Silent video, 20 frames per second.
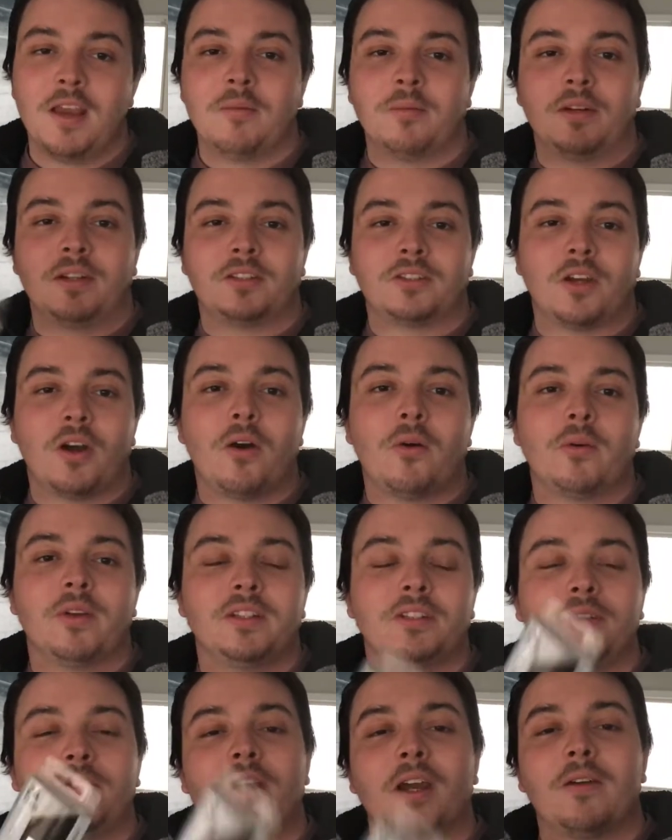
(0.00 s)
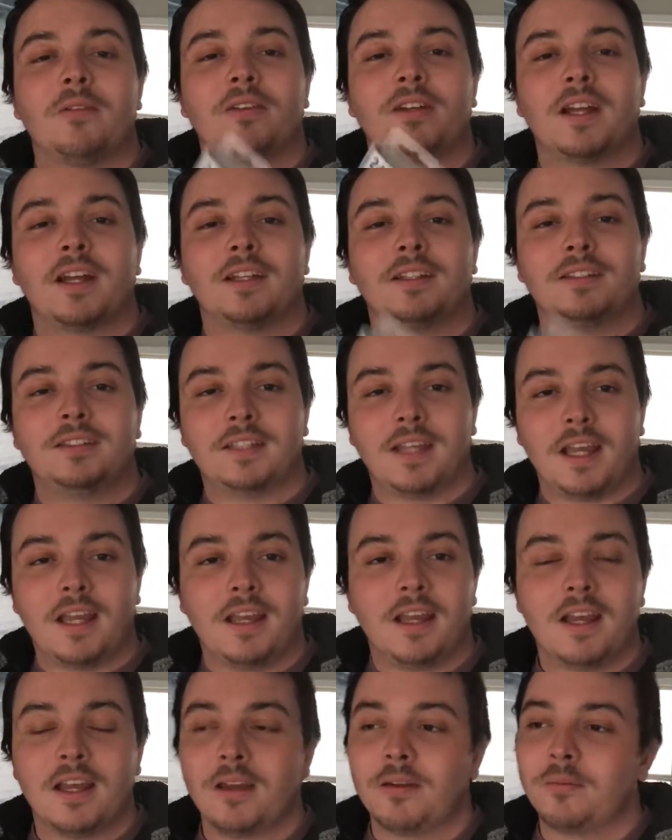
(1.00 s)
But as always, you have a nice
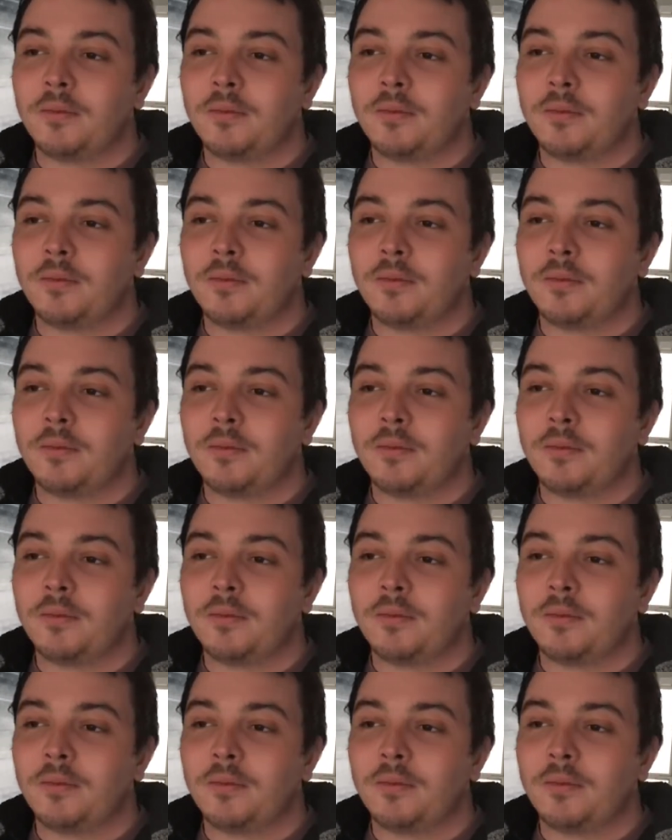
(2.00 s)
day.